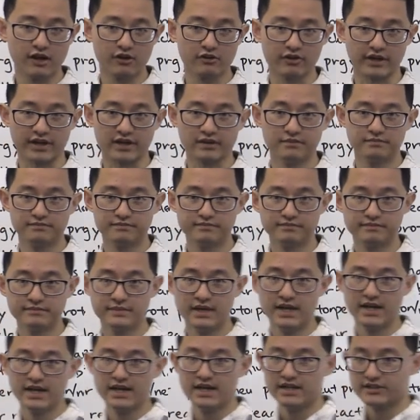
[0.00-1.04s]
Okay,
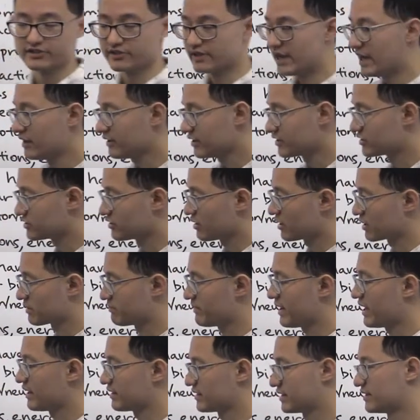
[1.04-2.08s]
so now let's talk
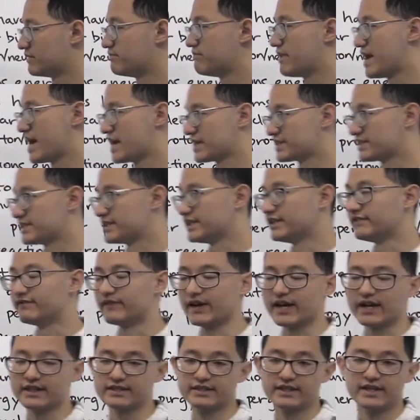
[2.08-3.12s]
about the mass
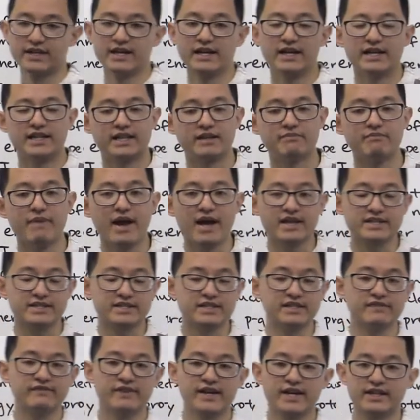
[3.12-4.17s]
defect. The mass
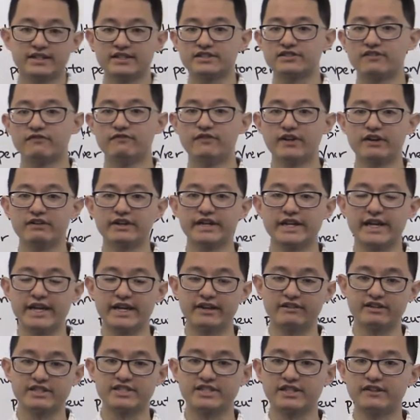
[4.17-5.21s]
defect is a very
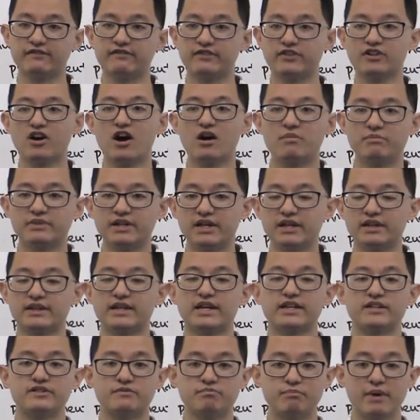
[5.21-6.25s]
interesting phenomenon
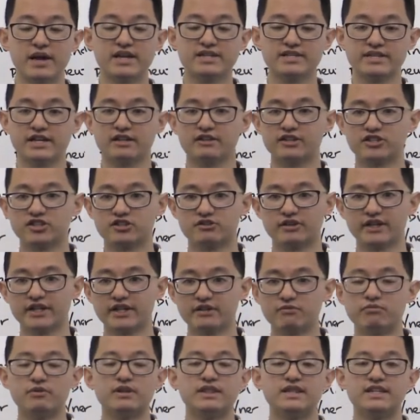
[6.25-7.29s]
that is best
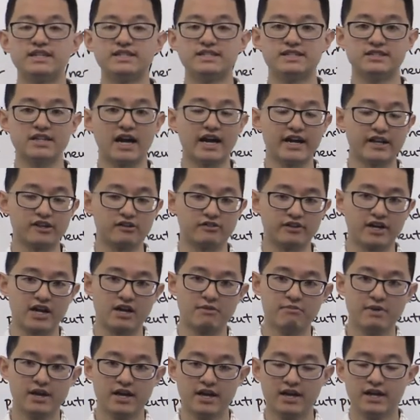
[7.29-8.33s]
illustrated with this
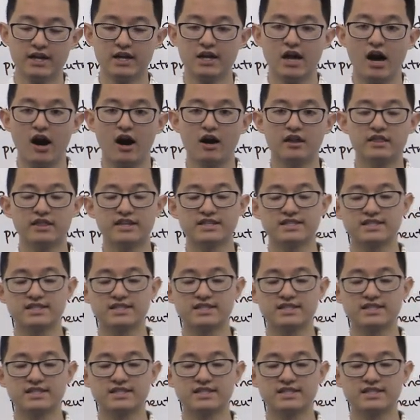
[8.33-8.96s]
diagram. On